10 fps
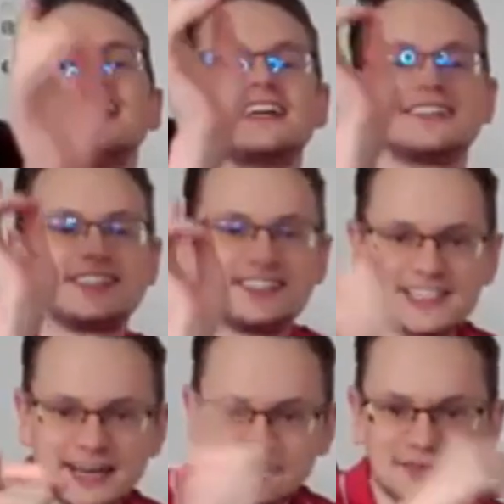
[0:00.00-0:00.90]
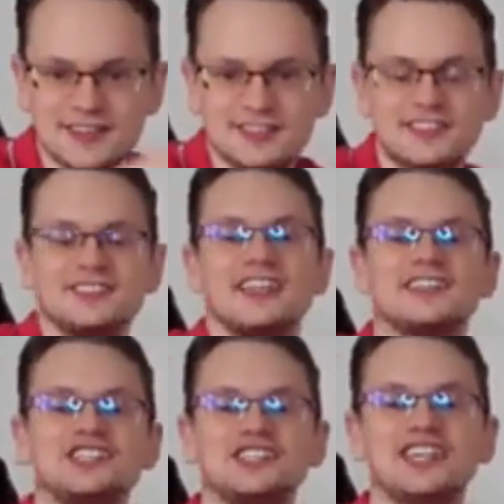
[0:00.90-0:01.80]
Cyprus, La
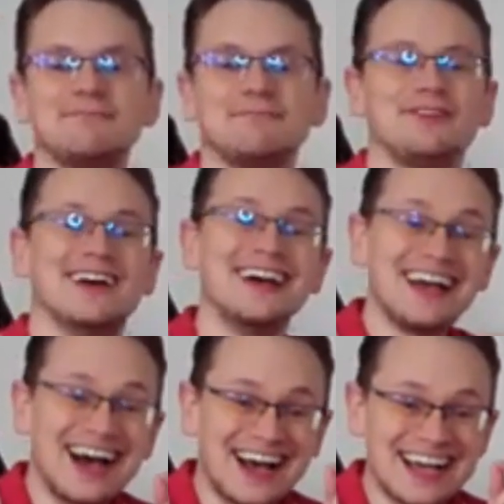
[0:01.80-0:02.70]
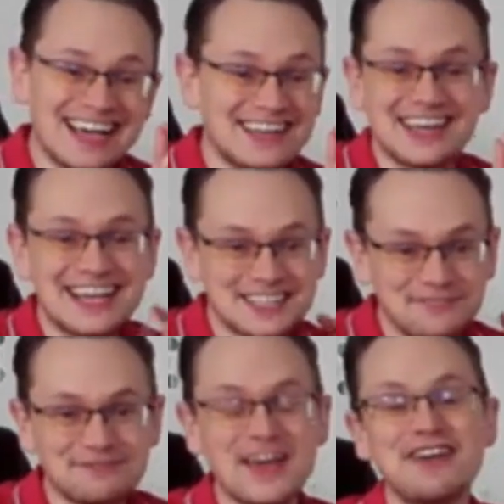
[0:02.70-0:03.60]
Chypre. It's a
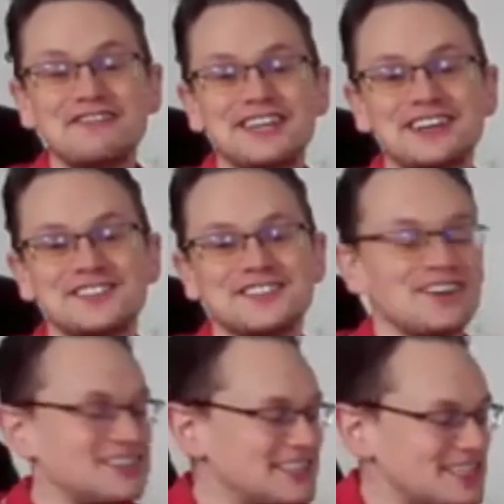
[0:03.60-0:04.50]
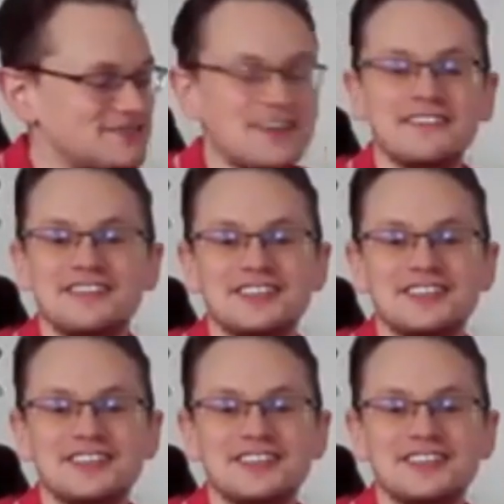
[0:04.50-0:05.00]
very good song and it's very